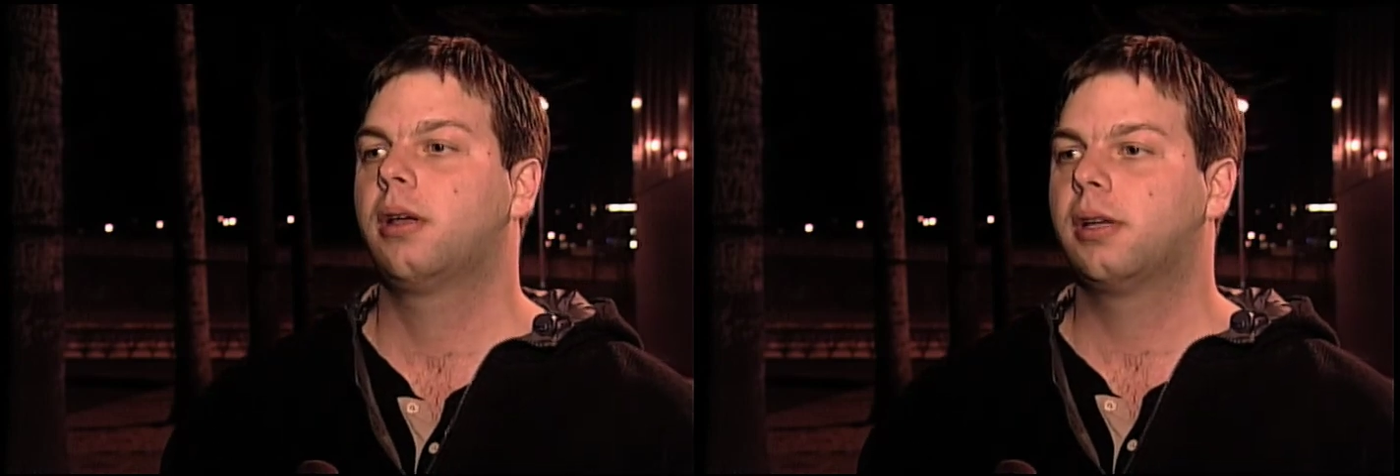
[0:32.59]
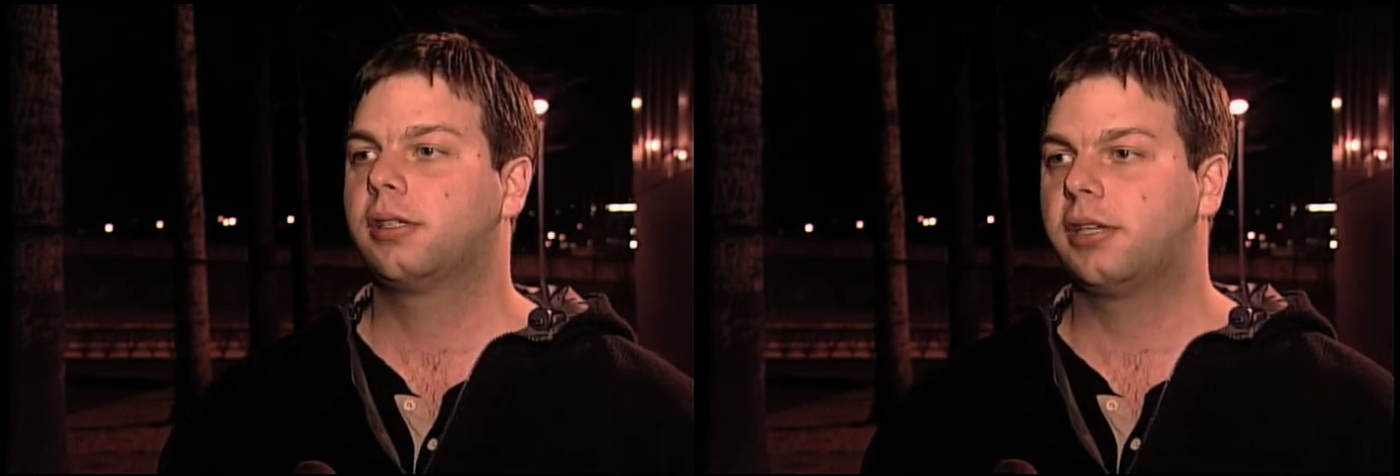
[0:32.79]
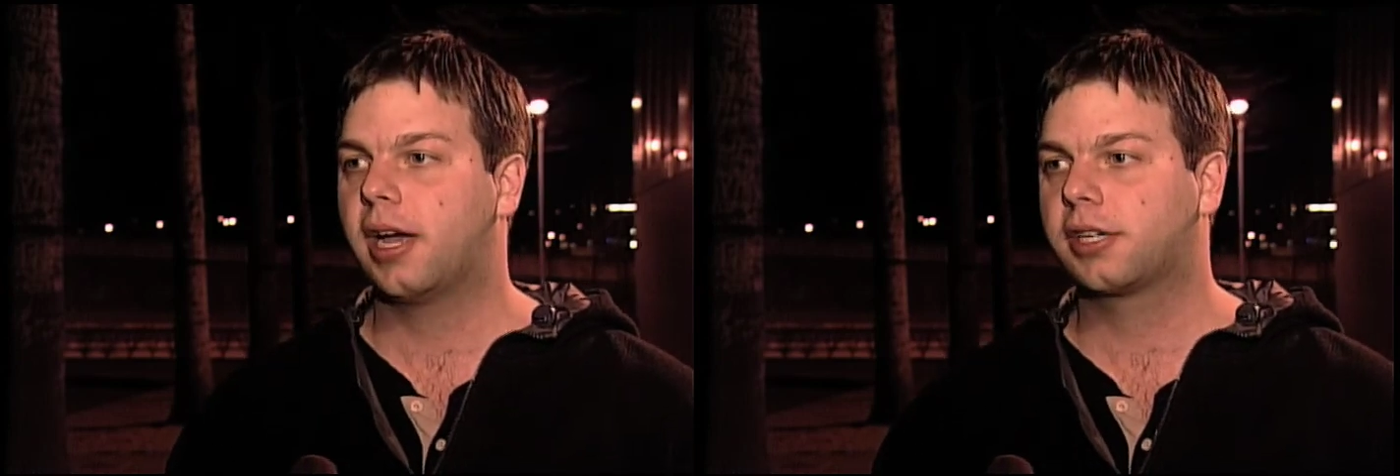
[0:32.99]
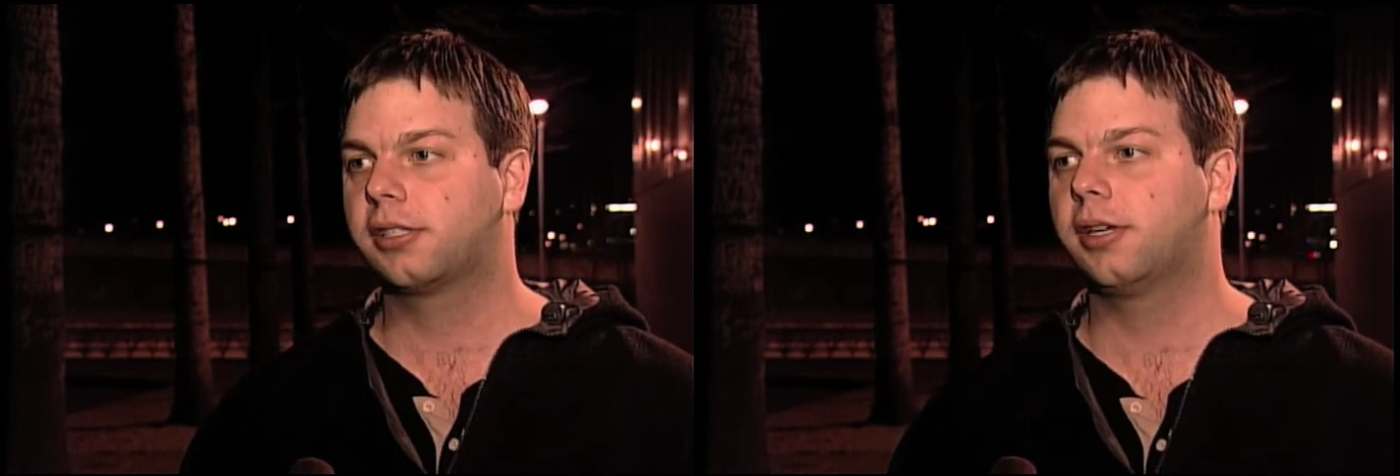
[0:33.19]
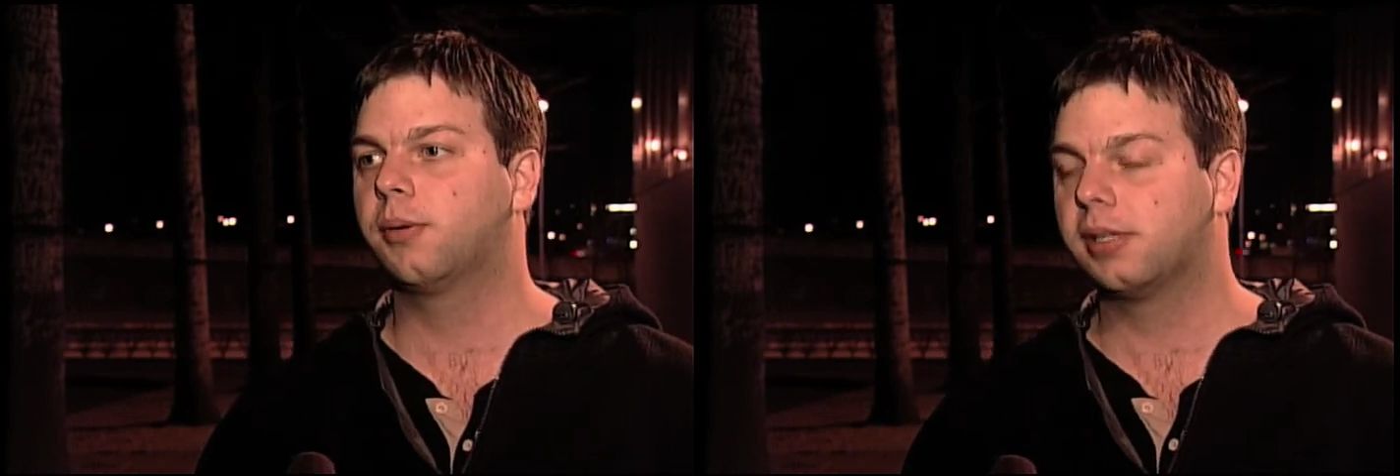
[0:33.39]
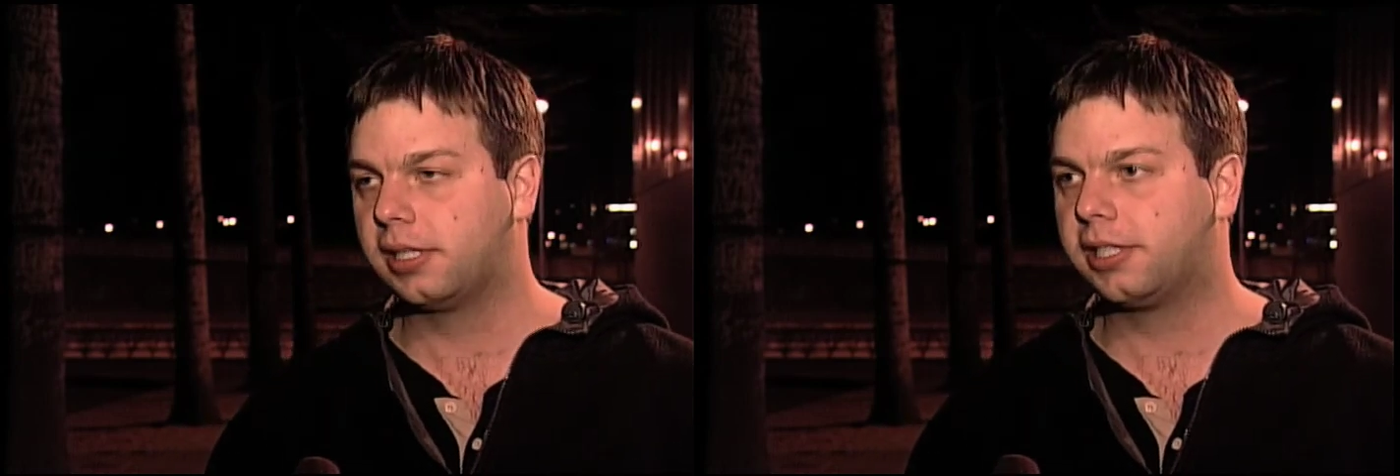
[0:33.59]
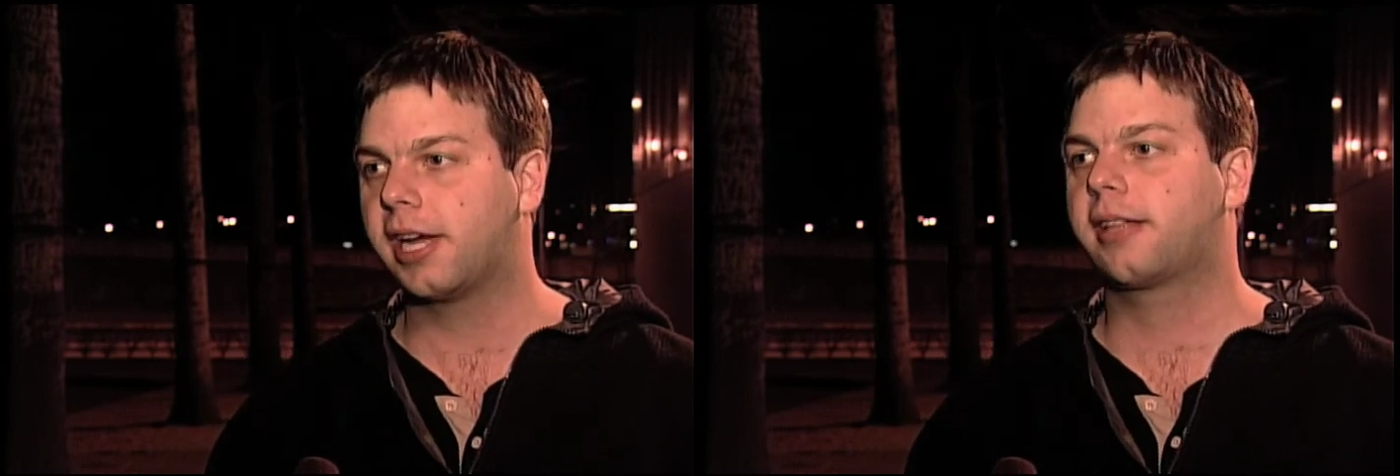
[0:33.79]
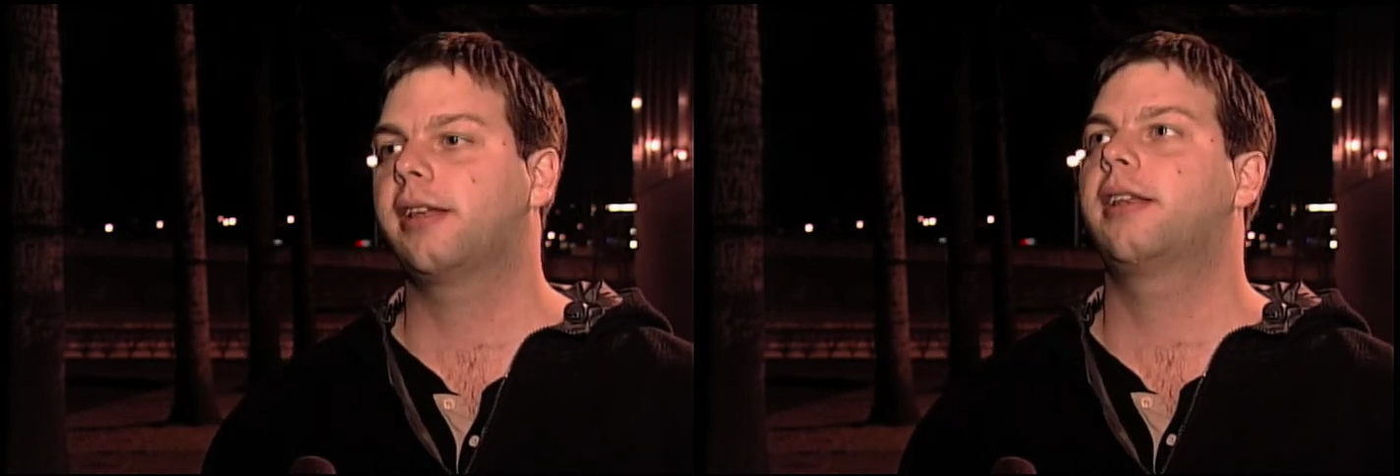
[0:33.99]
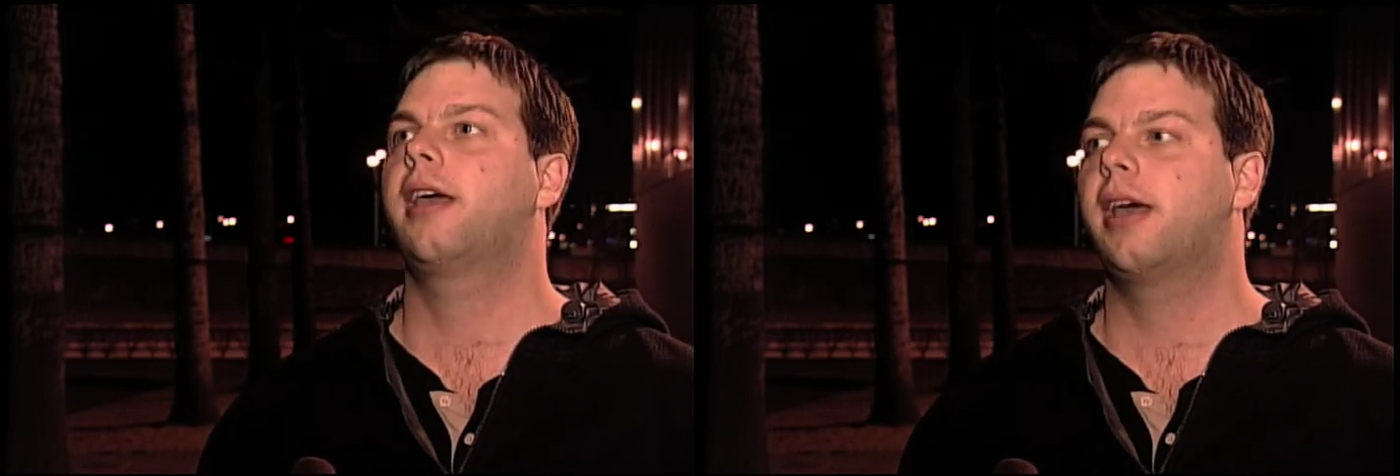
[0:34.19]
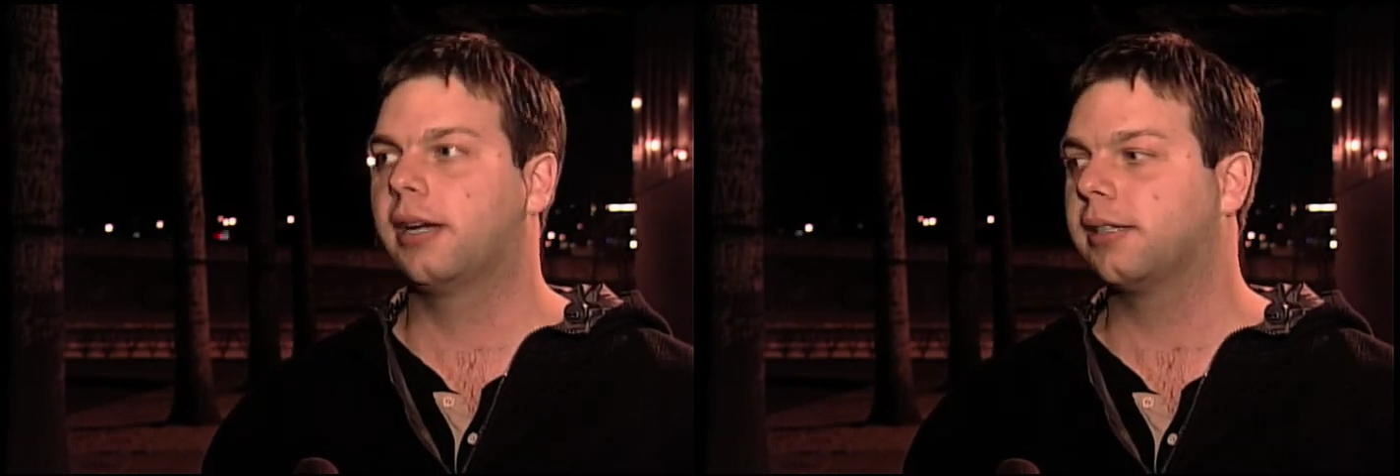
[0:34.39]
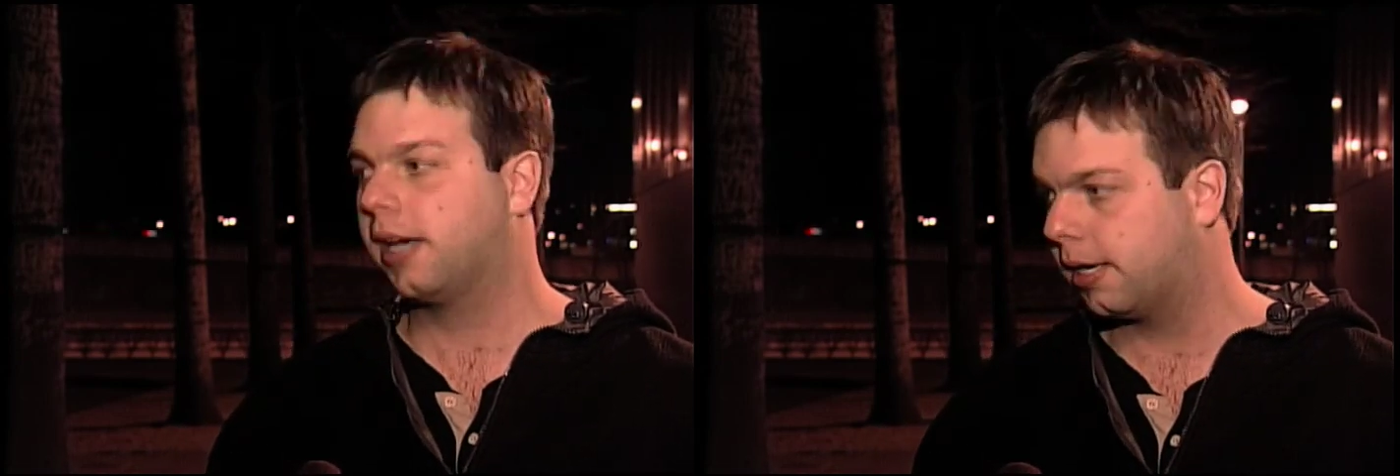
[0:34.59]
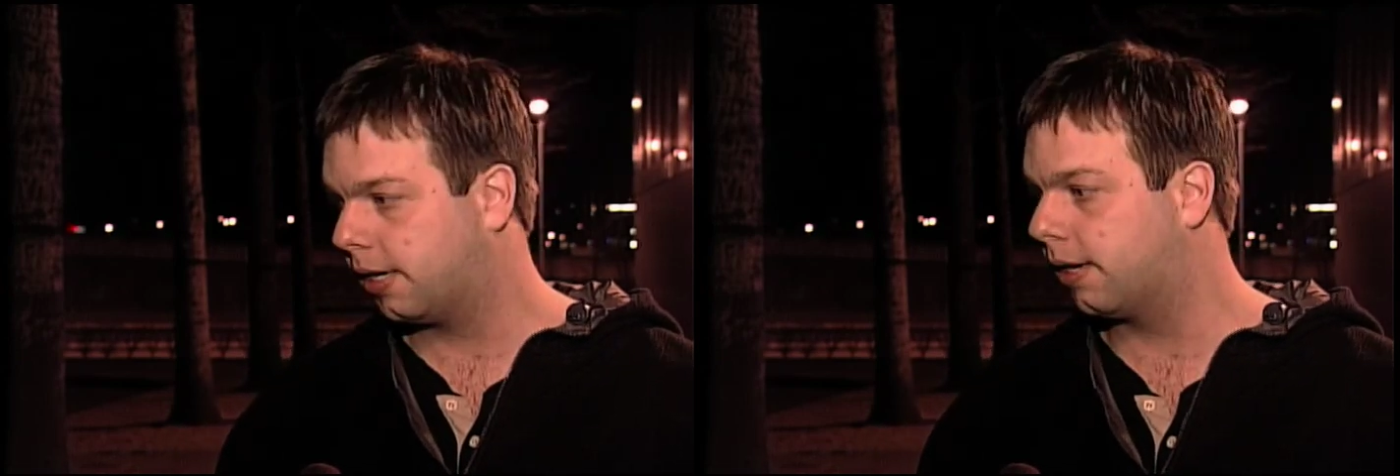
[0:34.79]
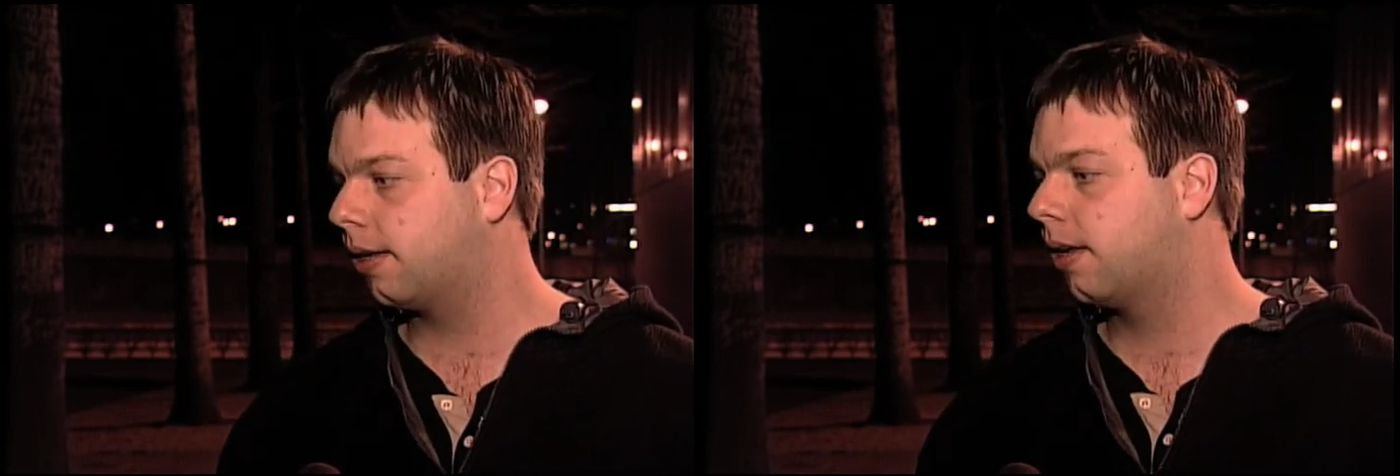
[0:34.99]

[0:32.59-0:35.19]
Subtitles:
She actually was ejected and landed.